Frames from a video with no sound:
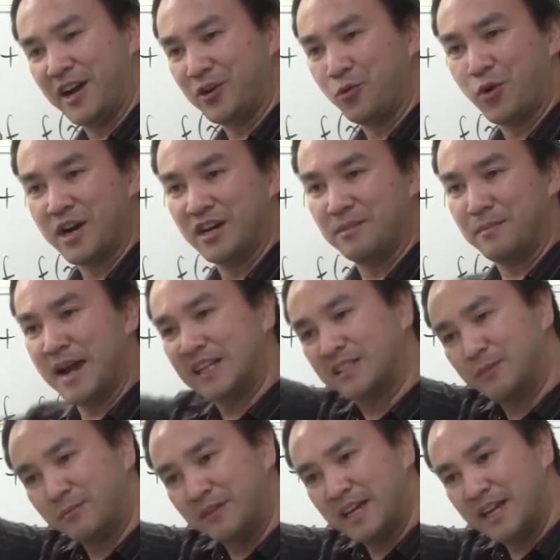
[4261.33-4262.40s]
where the
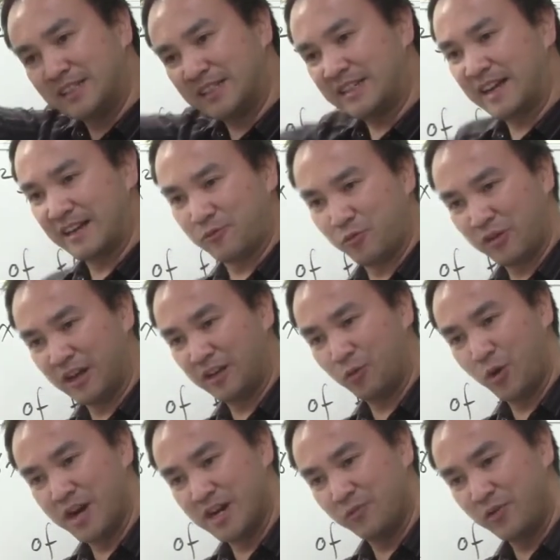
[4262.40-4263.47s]
maximum is and
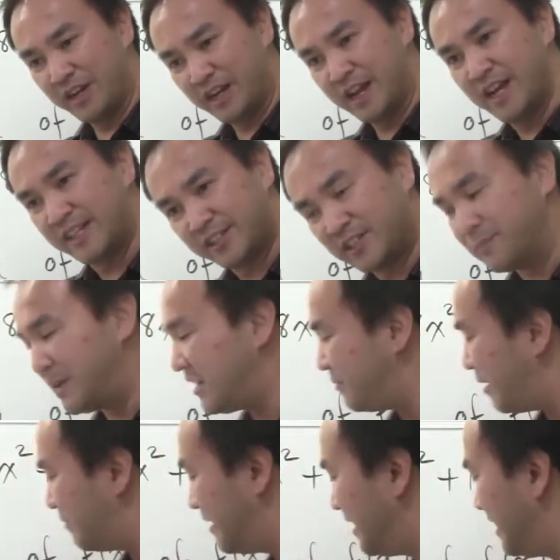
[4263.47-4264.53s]
where we can hit the
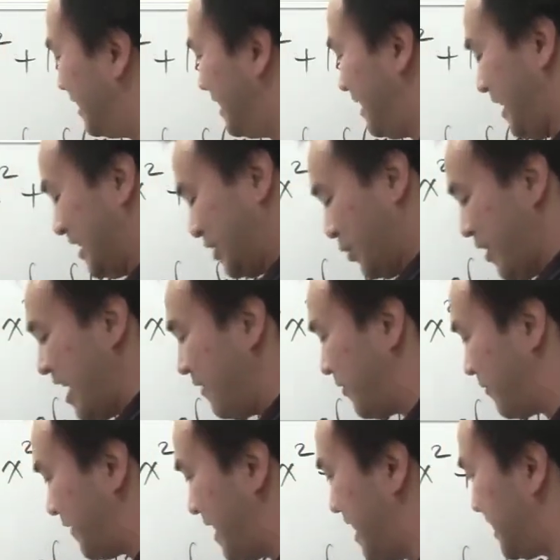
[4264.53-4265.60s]
minimum. And so f
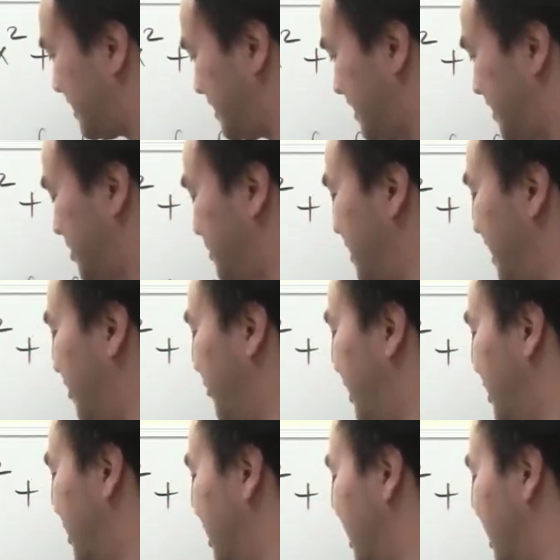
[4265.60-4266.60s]
of x is being regarded